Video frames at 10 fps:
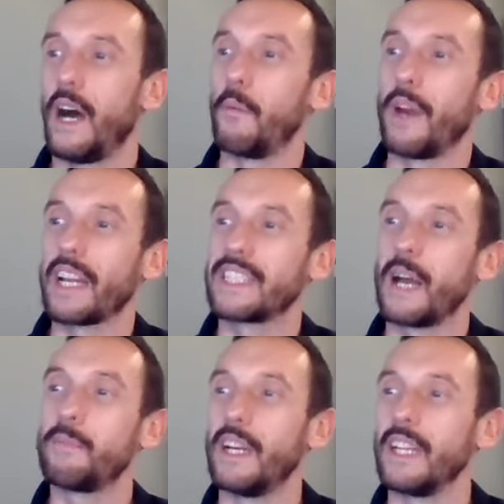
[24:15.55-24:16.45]
and we
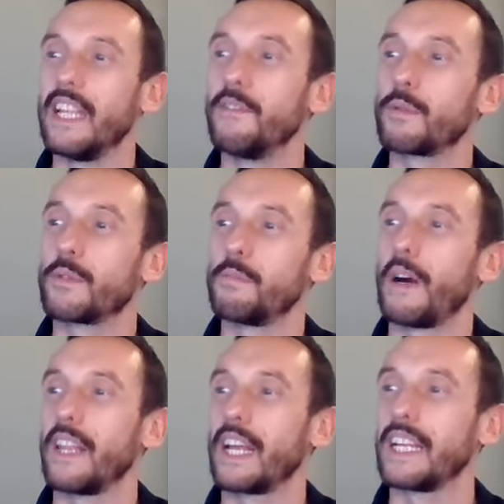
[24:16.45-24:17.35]
accept it and live up to it
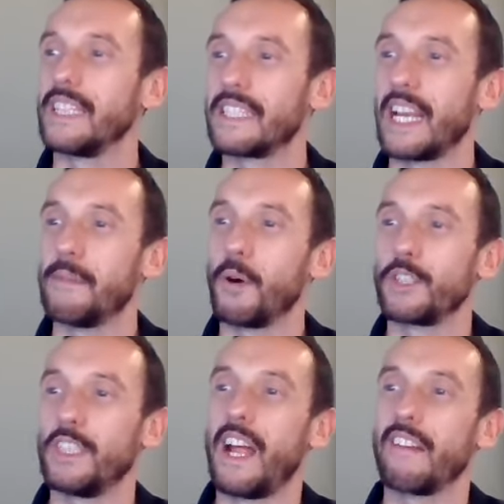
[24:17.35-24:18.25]
by liking the same
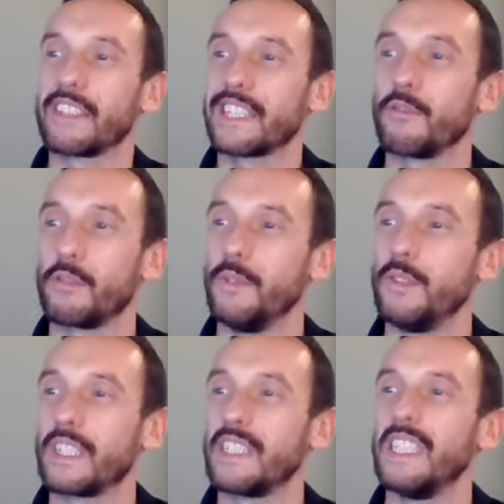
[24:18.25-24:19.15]
old generic Scouse
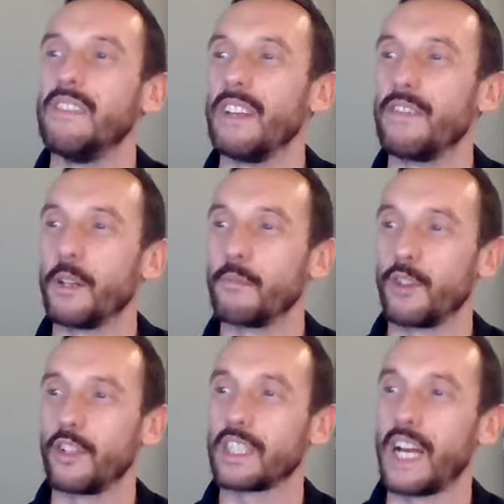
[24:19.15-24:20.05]
music and TV
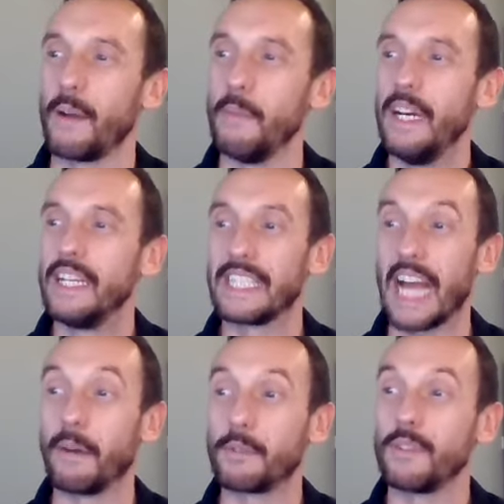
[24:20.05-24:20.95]
films all the time.
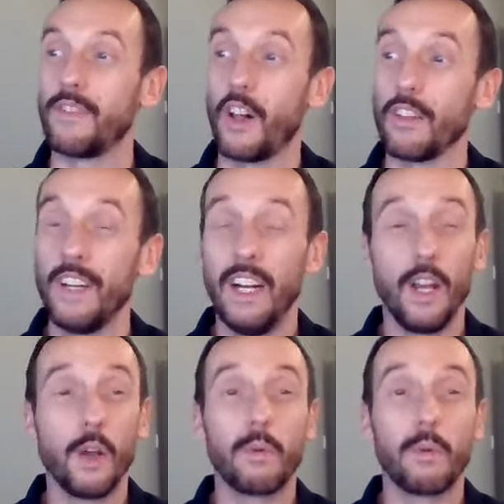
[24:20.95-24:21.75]
Time to evolve,